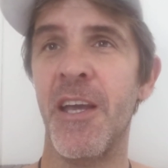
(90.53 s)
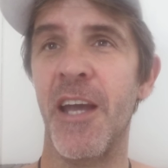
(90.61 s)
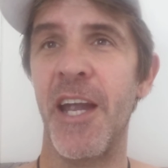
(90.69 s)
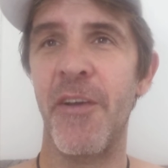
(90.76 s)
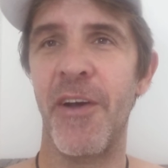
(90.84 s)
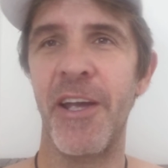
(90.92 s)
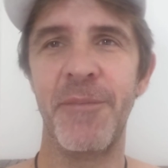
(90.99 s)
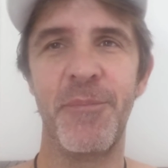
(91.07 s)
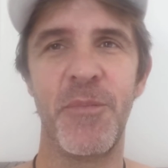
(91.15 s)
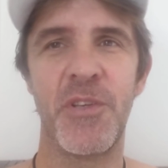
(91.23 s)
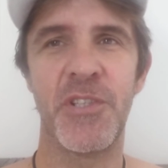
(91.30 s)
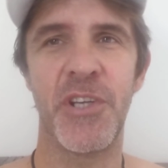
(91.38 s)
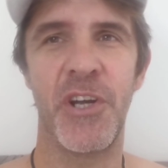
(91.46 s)
Anyway,
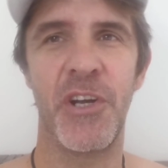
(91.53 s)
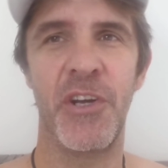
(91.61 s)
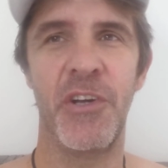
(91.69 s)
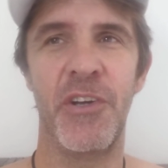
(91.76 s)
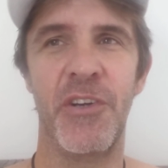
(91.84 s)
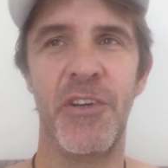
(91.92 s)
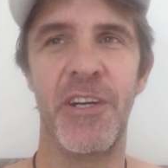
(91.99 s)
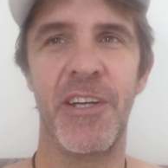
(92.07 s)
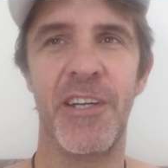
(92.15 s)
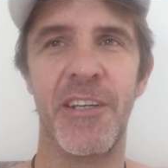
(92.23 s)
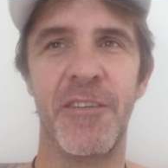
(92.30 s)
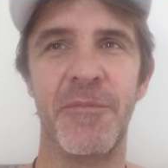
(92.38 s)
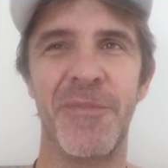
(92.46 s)
so
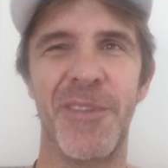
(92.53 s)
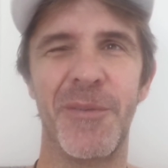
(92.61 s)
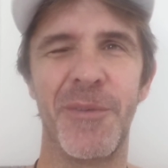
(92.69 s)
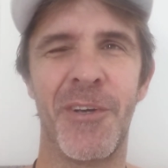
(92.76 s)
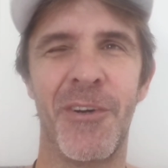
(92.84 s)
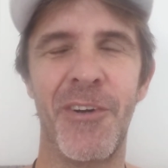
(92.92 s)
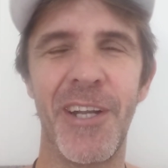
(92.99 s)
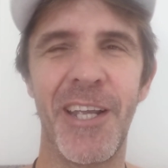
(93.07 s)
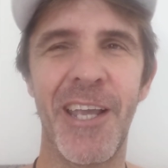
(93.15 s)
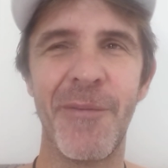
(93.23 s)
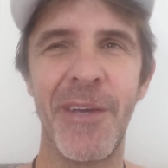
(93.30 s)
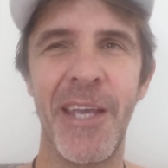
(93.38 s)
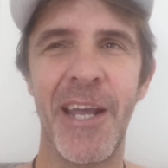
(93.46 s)
I'm kind of
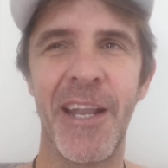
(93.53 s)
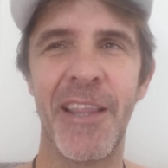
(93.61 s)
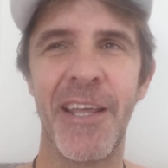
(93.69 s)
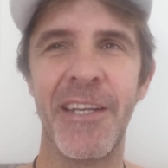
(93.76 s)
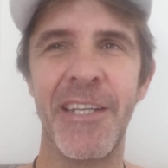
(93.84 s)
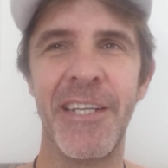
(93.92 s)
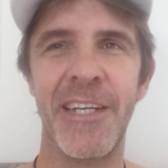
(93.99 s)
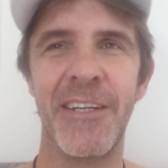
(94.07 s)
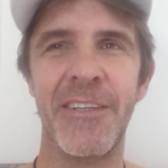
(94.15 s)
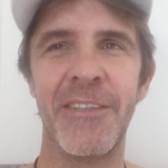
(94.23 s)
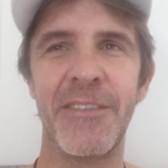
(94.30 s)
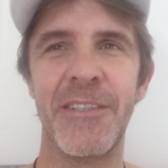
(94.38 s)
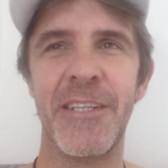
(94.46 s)
coming out of that
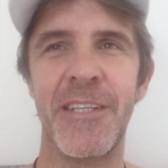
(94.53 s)
now.